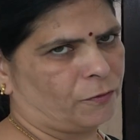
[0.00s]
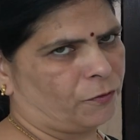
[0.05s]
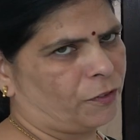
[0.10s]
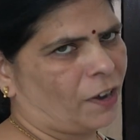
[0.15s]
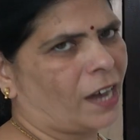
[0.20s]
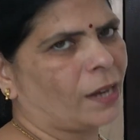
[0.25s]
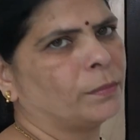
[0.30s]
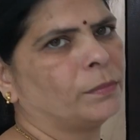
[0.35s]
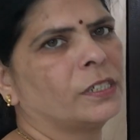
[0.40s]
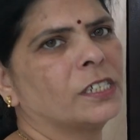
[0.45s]

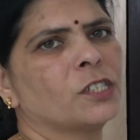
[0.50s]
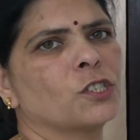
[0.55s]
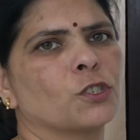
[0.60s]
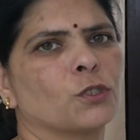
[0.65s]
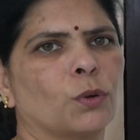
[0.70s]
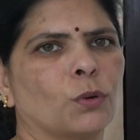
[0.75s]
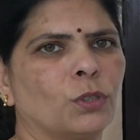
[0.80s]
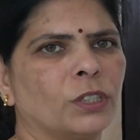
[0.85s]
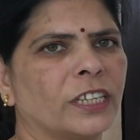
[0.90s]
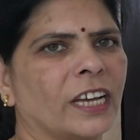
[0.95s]
farmers
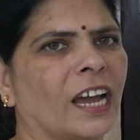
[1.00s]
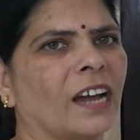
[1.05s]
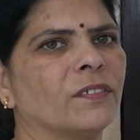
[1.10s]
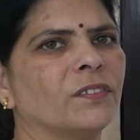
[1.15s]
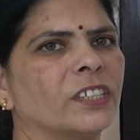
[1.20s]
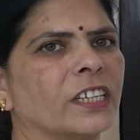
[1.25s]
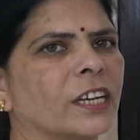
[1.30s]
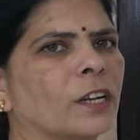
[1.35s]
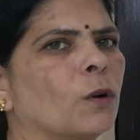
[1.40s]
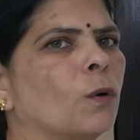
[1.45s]
don't
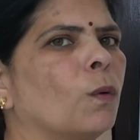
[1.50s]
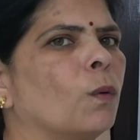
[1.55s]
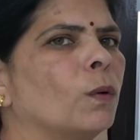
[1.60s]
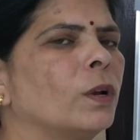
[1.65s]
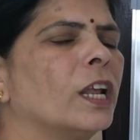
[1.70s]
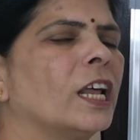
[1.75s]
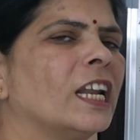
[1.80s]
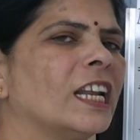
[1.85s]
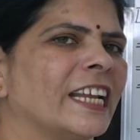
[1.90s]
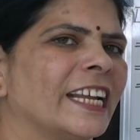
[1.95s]
have their own
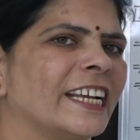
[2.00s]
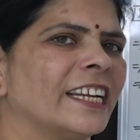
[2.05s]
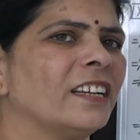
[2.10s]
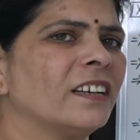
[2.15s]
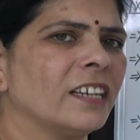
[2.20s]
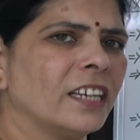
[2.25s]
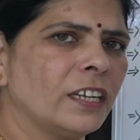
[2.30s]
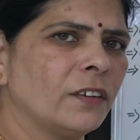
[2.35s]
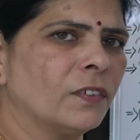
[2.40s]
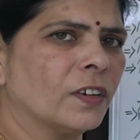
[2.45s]
land
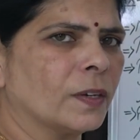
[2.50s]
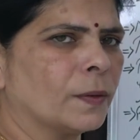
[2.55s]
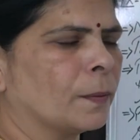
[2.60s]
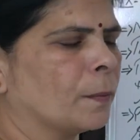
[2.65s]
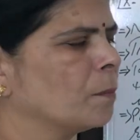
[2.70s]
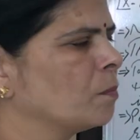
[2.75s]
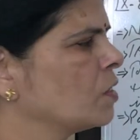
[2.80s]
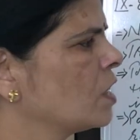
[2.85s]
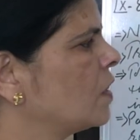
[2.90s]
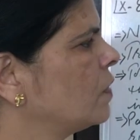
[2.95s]
even.
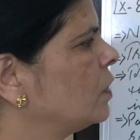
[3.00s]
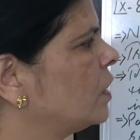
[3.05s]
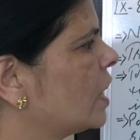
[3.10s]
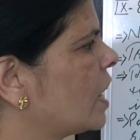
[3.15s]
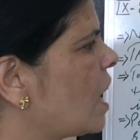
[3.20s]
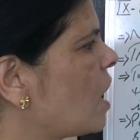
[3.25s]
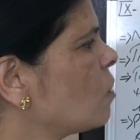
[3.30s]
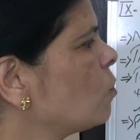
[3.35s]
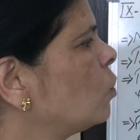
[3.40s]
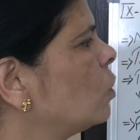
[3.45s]
They
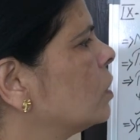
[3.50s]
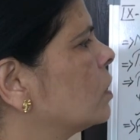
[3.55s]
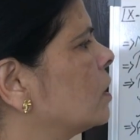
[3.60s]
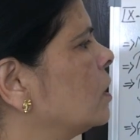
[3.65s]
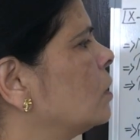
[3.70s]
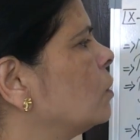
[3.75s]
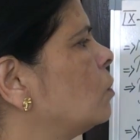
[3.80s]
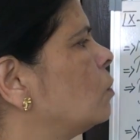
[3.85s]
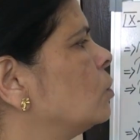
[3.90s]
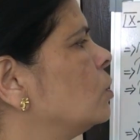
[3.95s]
are
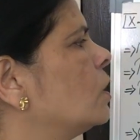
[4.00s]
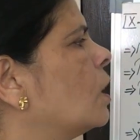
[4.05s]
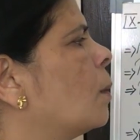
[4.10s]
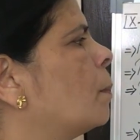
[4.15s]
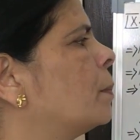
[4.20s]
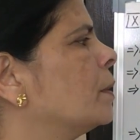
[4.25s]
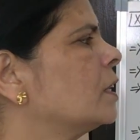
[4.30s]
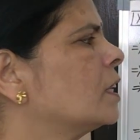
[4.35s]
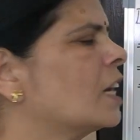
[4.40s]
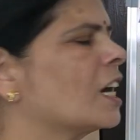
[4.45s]
working on the
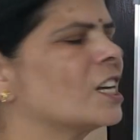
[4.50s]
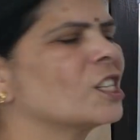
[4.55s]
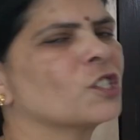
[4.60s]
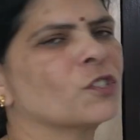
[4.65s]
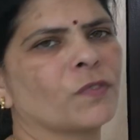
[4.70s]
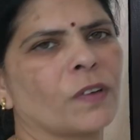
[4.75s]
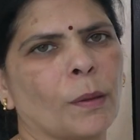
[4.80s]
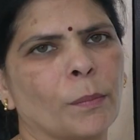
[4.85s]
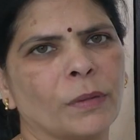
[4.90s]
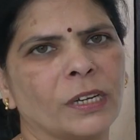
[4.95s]
upper
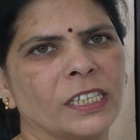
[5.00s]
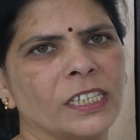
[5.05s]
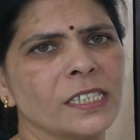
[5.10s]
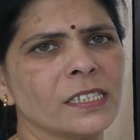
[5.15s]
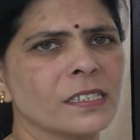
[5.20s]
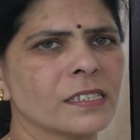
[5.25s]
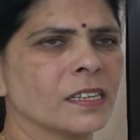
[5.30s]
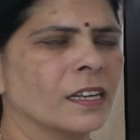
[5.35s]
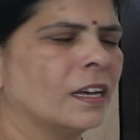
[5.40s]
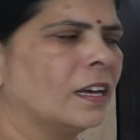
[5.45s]
caste
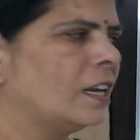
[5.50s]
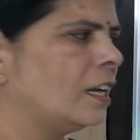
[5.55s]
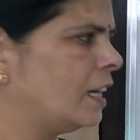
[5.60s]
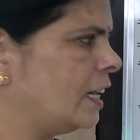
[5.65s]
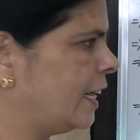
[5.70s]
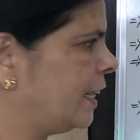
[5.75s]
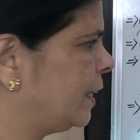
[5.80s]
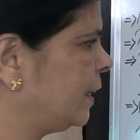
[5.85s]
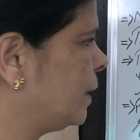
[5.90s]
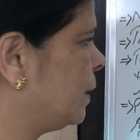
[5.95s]
families'
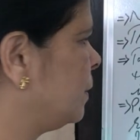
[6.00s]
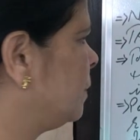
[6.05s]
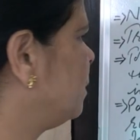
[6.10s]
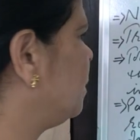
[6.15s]
land.